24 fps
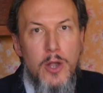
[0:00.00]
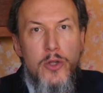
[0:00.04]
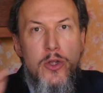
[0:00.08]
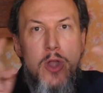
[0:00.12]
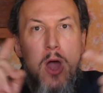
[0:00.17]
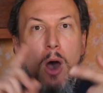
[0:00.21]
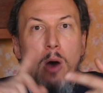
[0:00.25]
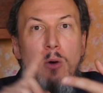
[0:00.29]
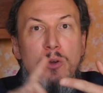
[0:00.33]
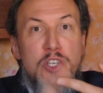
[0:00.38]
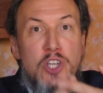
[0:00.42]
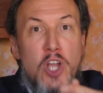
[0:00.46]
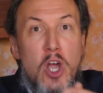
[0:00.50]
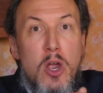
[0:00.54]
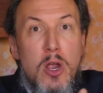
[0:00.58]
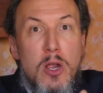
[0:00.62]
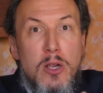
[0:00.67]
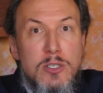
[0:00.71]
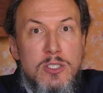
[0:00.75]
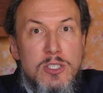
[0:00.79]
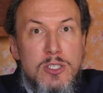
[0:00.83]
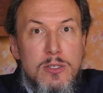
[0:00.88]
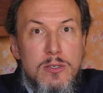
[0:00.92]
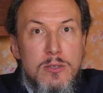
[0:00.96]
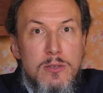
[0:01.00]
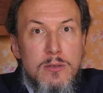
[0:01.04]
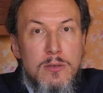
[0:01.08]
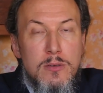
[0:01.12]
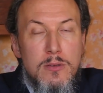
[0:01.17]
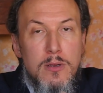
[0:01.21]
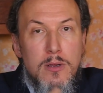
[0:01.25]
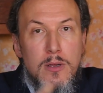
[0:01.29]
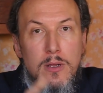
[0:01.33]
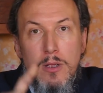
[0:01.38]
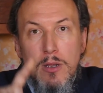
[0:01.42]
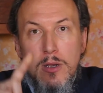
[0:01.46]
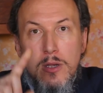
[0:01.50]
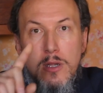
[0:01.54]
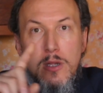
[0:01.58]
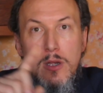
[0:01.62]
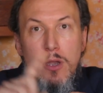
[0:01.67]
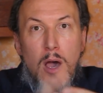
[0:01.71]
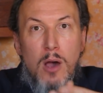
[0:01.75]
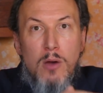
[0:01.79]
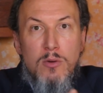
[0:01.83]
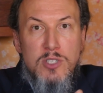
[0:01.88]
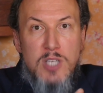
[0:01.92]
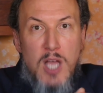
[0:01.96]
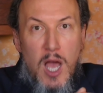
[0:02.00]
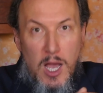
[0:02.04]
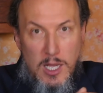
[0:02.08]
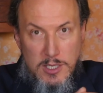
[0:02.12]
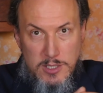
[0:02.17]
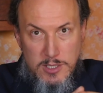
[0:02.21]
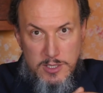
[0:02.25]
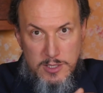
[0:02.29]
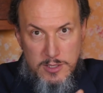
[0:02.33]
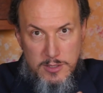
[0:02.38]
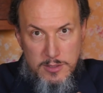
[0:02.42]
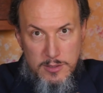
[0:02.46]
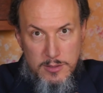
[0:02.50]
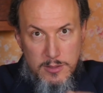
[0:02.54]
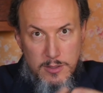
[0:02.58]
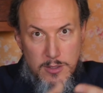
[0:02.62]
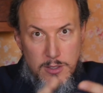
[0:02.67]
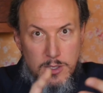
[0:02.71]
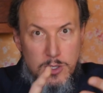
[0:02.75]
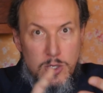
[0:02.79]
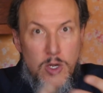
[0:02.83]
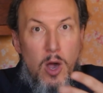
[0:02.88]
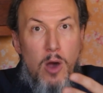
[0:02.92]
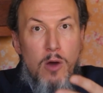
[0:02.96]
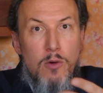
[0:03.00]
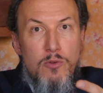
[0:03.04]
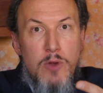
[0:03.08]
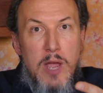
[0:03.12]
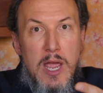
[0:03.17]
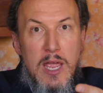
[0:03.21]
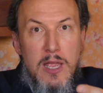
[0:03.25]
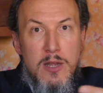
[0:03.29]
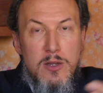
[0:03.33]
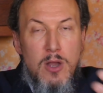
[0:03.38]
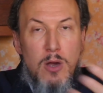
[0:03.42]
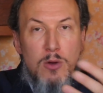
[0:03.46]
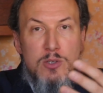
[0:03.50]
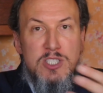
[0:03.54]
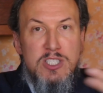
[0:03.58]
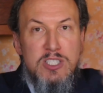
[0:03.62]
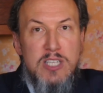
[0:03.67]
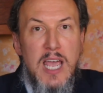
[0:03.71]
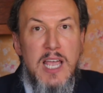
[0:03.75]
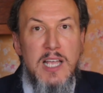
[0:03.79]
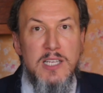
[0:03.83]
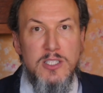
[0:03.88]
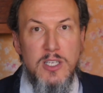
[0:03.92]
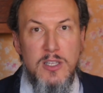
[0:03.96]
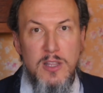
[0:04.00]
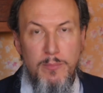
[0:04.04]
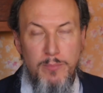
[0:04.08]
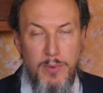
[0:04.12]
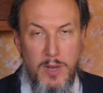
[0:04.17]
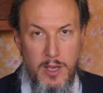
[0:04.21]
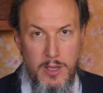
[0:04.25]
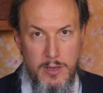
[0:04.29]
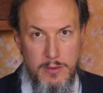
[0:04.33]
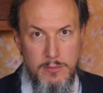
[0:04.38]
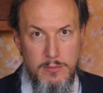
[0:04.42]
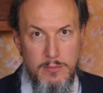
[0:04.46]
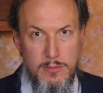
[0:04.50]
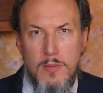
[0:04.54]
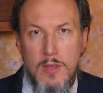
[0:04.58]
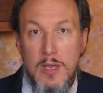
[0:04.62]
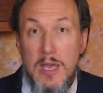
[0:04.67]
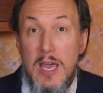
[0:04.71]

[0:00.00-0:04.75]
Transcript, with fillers: No dirt, no dust, no rain, no stains on the blood.